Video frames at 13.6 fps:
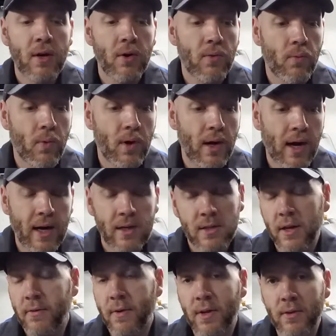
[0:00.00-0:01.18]
Where I
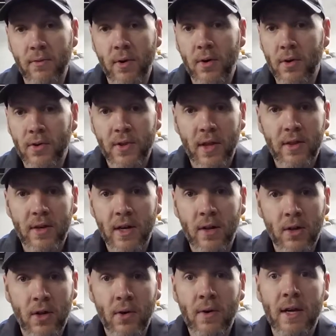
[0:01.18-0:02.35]
live in rural southern
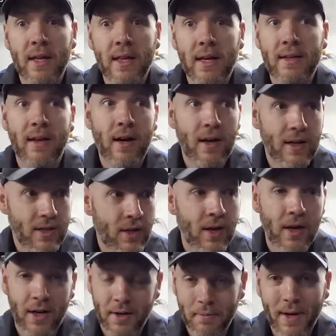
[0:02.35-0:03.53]
Illinois, that's a
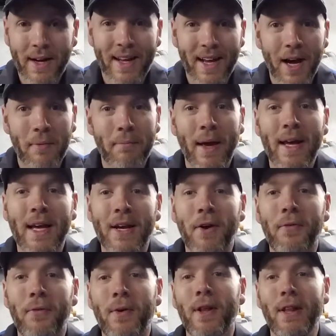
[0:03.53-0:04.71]
ton of money. I'm making a
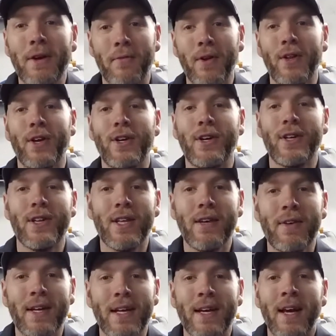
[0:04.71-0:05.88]
really, really good living